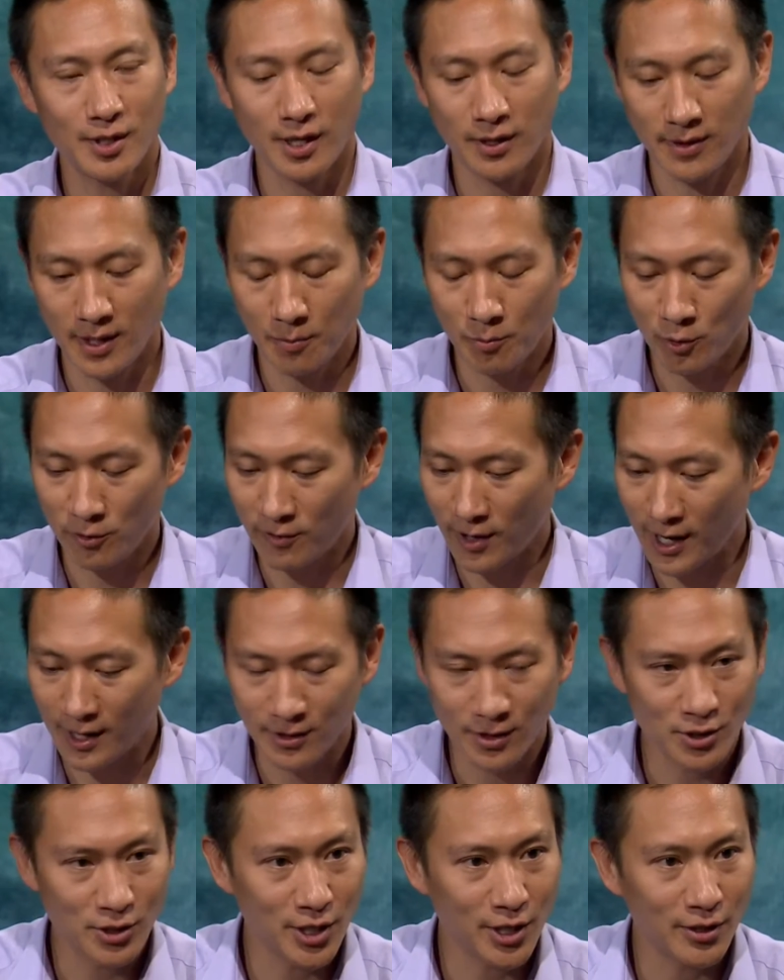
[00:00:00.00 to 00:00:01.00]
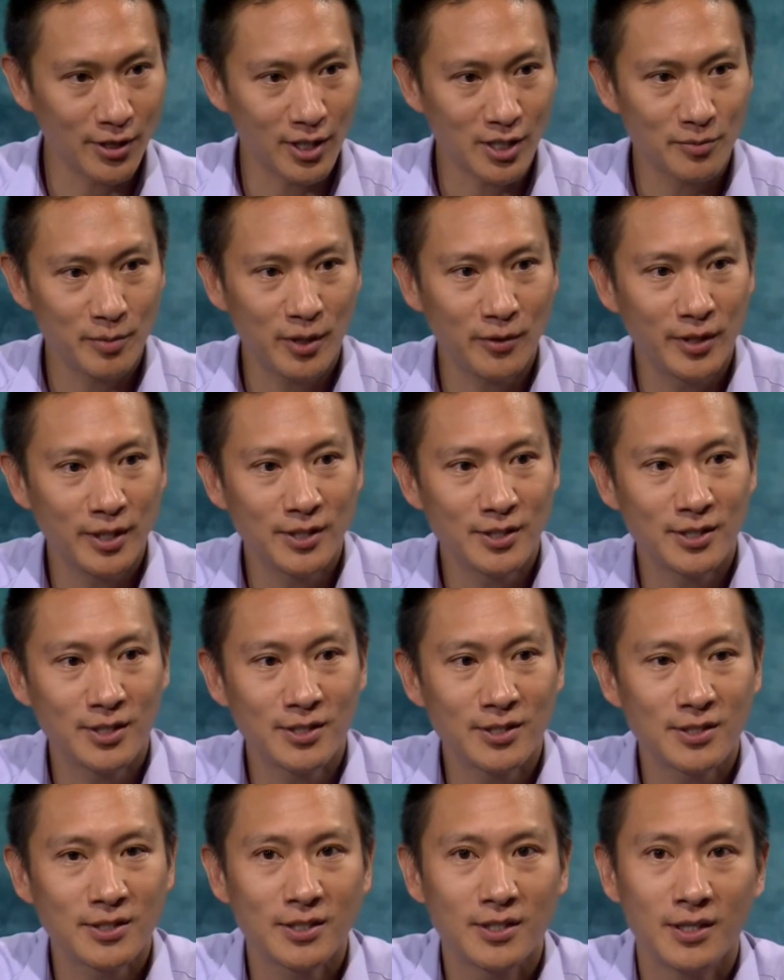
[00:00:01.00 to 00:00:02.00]
and they provide the shared
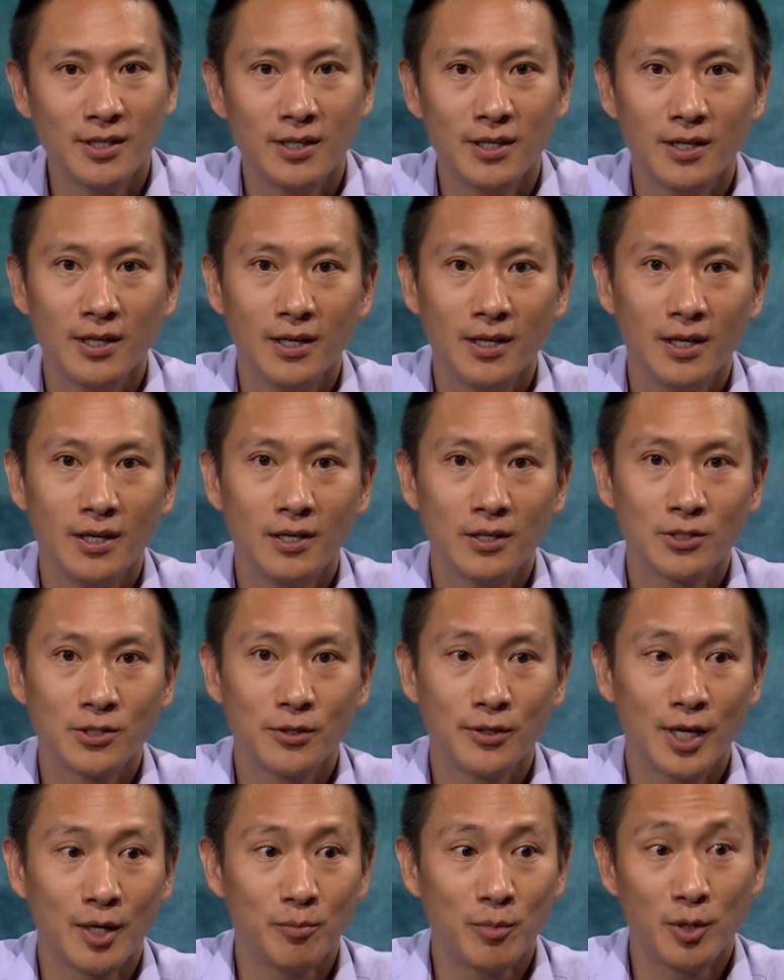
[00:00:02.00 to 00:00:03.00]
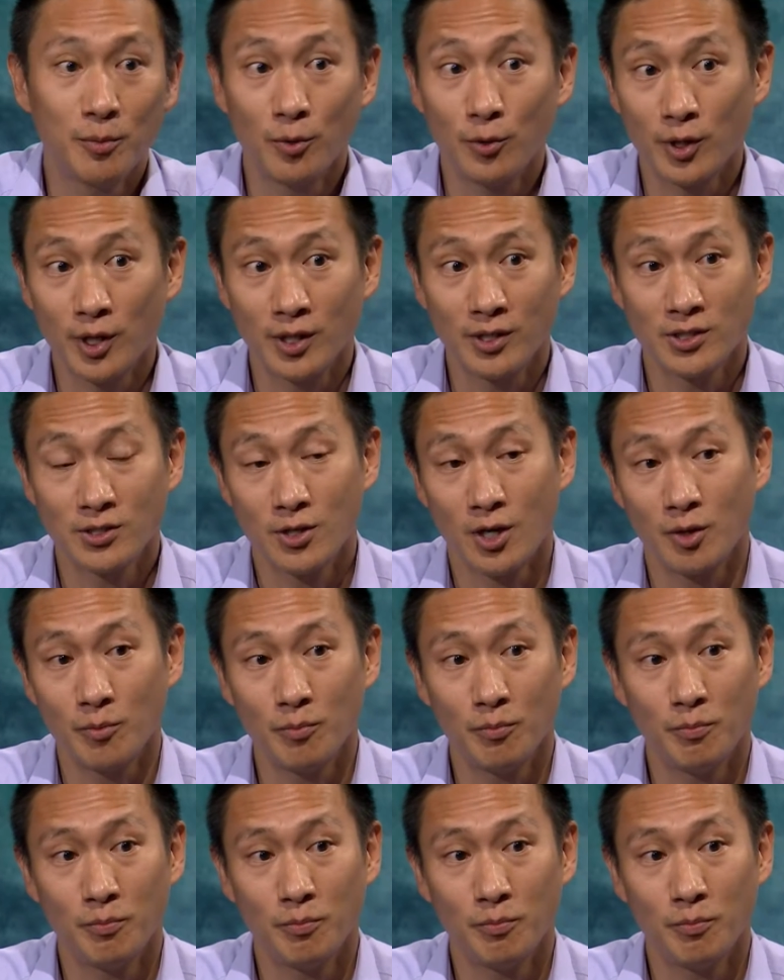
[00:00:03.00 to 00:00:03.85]
experiences so that people can start